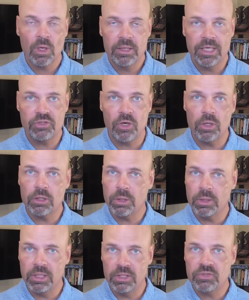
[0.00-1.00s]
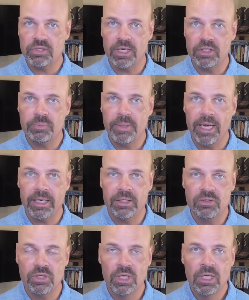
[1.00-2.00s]
That's all included inside this
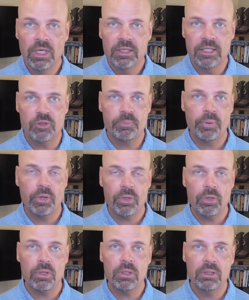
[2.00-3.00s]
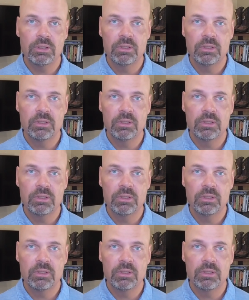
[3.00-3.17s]
package. That's per